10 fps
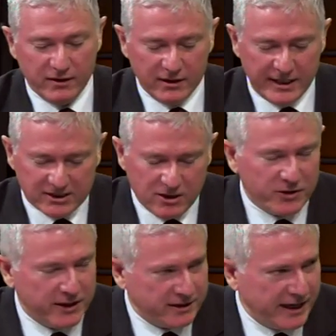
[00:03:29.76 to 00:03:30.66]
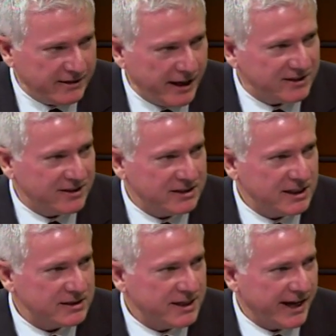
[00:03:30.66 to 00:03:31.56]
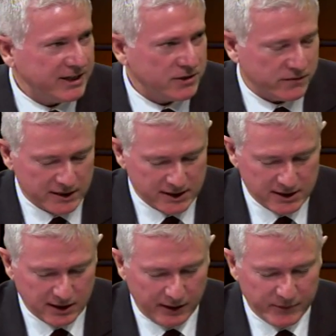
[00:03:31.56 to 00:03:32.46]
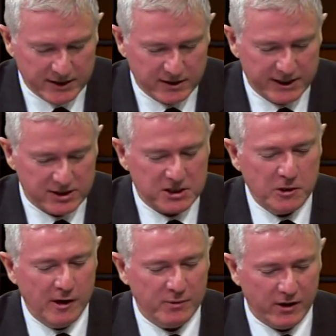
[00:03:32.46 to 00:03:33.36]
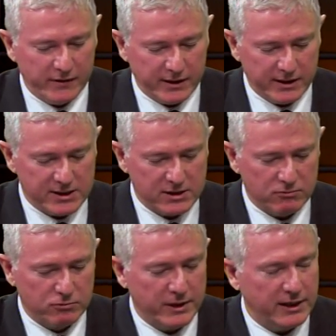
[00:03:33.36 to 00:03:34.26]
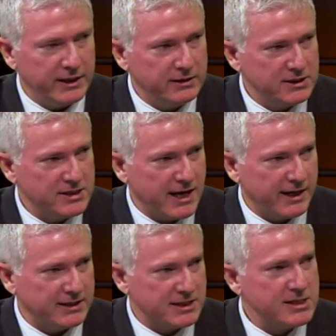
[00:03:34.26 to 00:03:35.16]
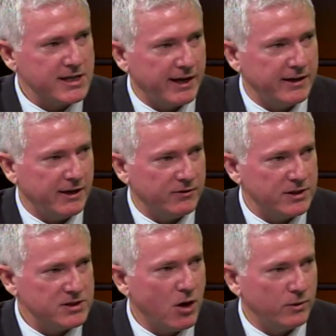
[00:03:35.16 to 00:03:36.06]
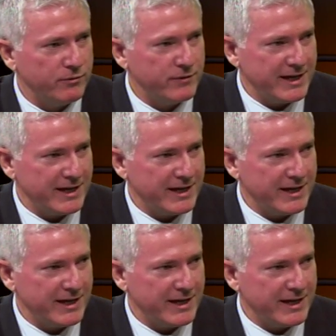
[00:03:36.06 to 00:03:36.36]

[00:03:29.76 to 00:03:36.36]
let's look at and get down to the tin right. tacks on this. Um, there's, there's a timeline that is really starting to stand out in this whole there